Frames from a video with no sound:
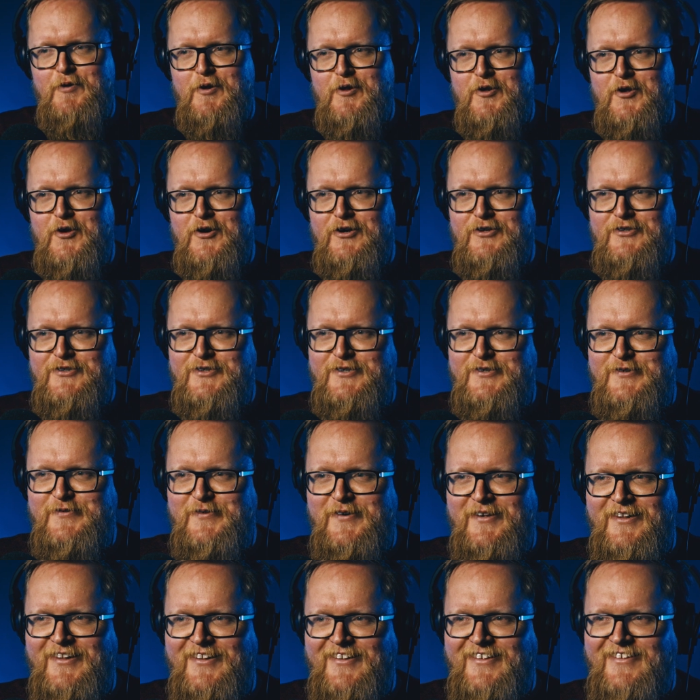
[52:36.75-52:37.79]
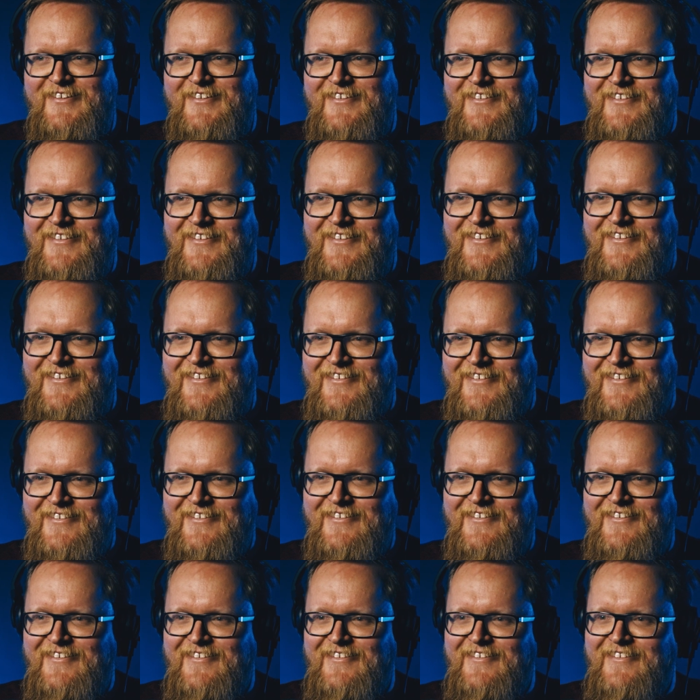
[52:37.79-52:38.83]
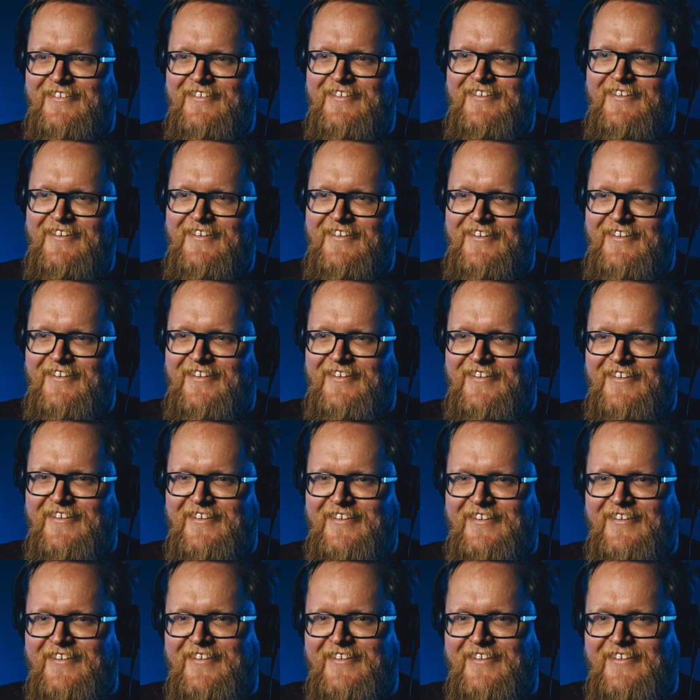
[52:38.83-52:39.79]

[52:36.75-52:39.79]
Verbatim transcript: the world Gus as well. Yeah. Well,